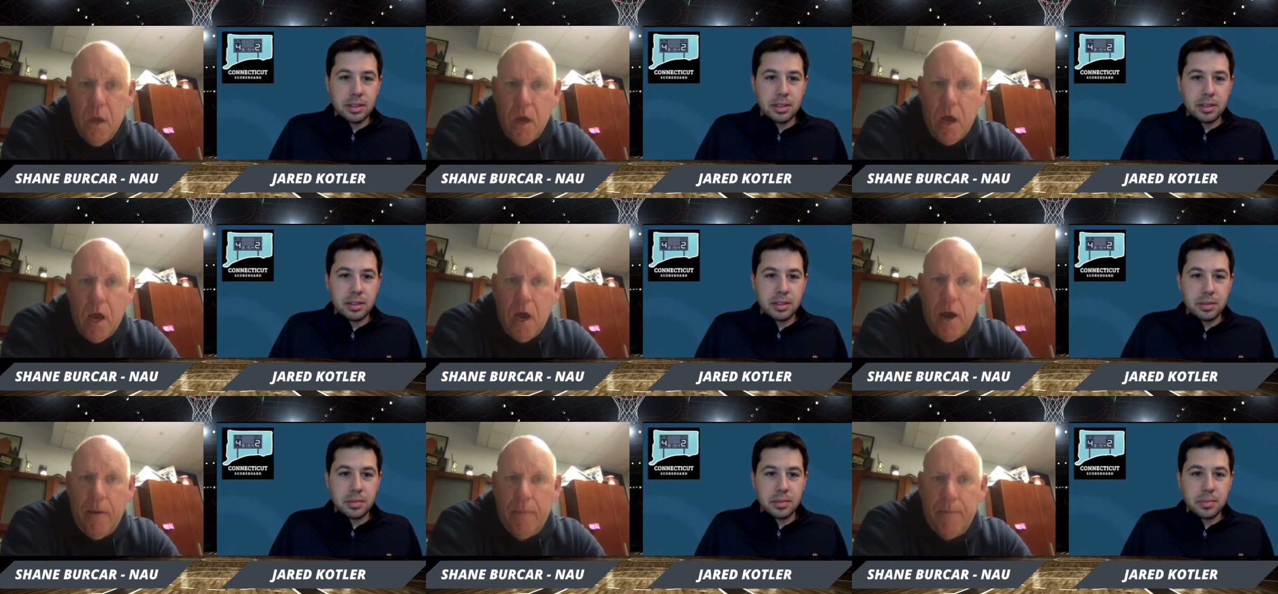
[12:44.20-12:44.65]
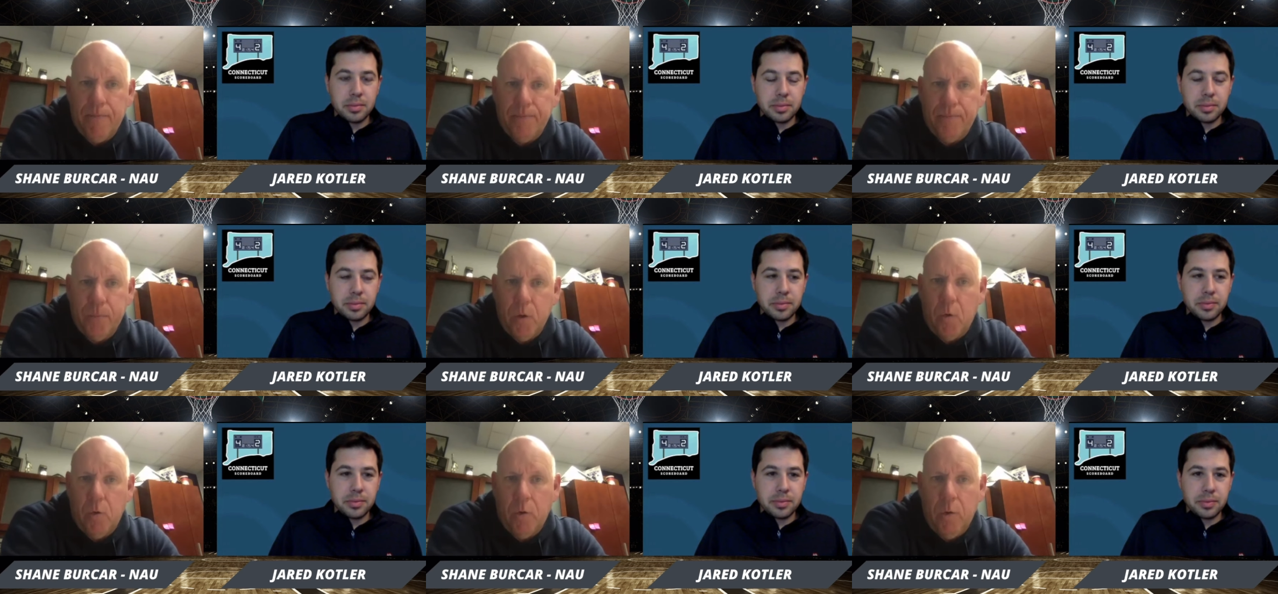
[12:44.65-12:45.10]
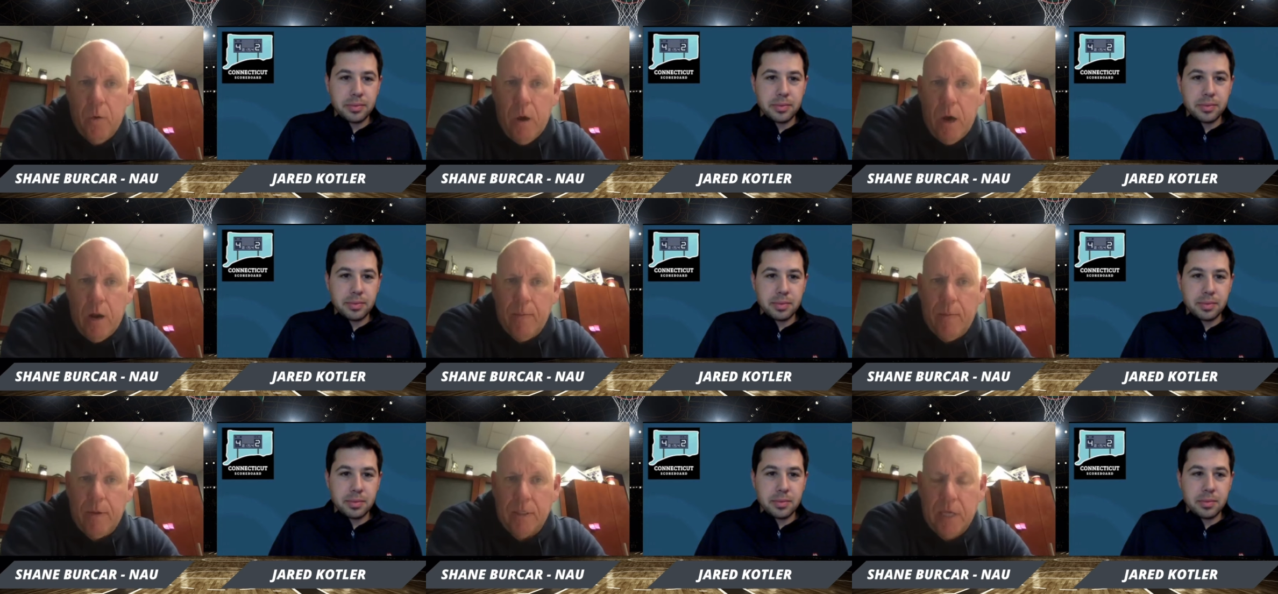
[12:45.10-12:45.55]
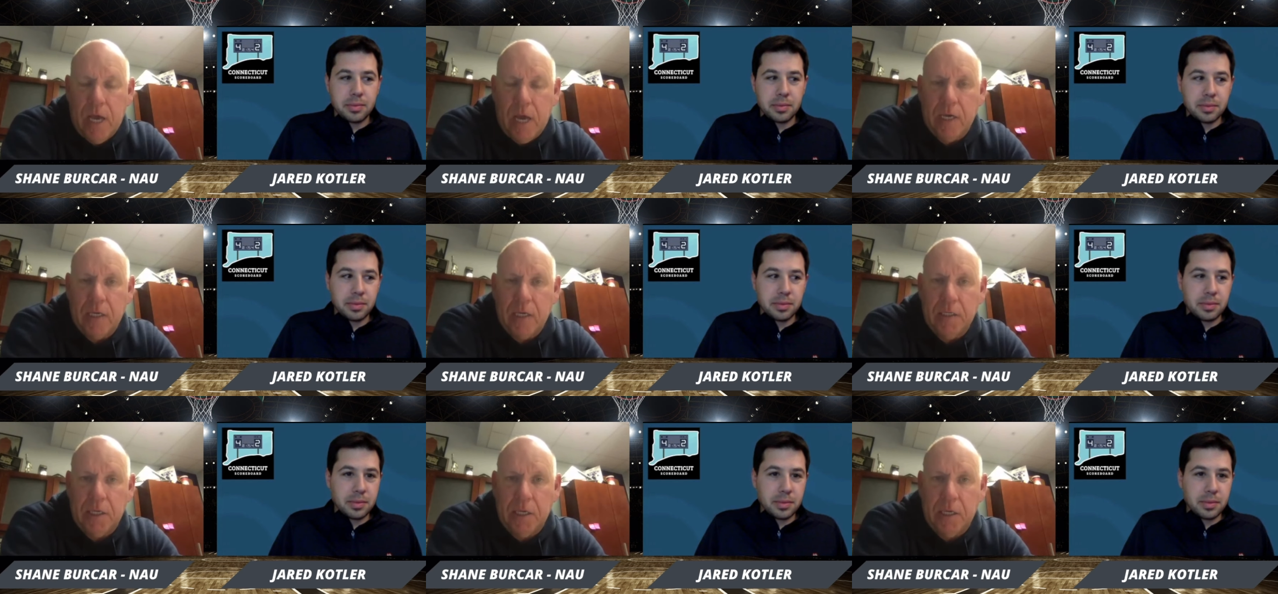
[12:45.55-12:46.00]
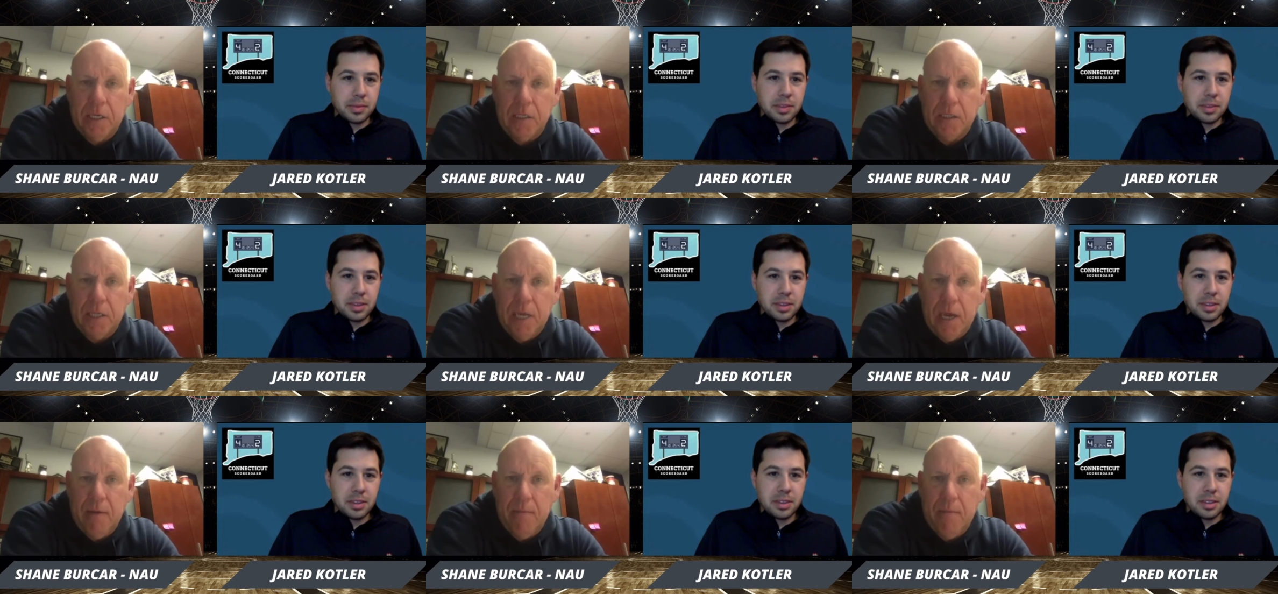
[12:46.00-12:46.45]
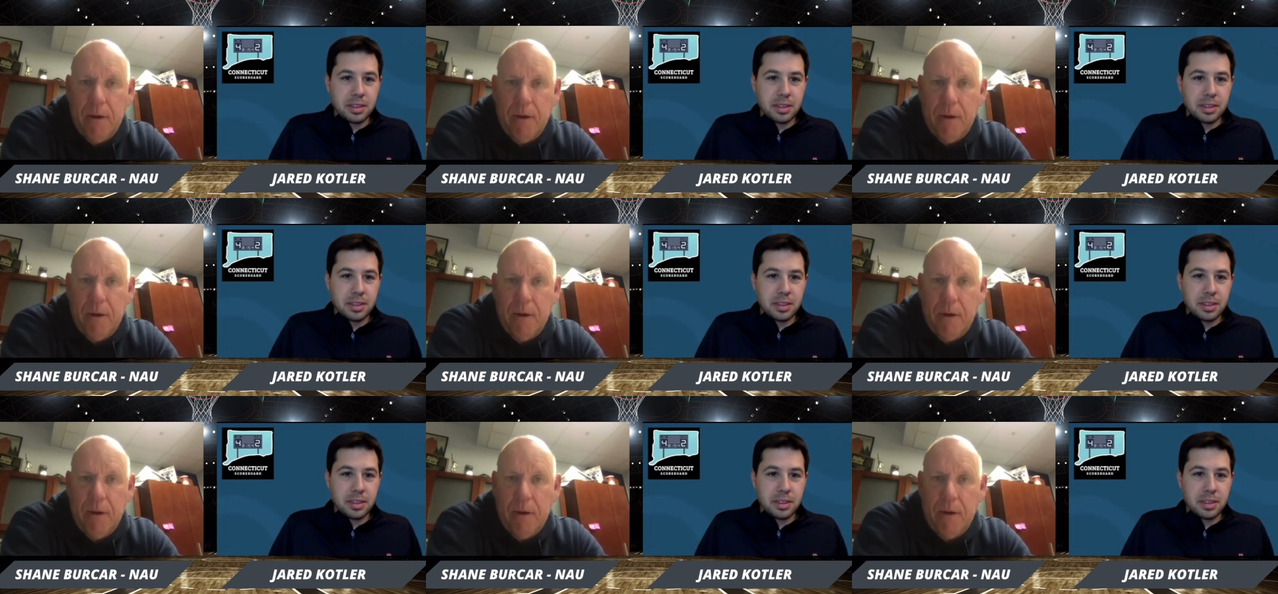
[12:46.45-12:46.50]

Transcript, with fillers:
Speaker 1: um, you know, we want him as long as he can stay.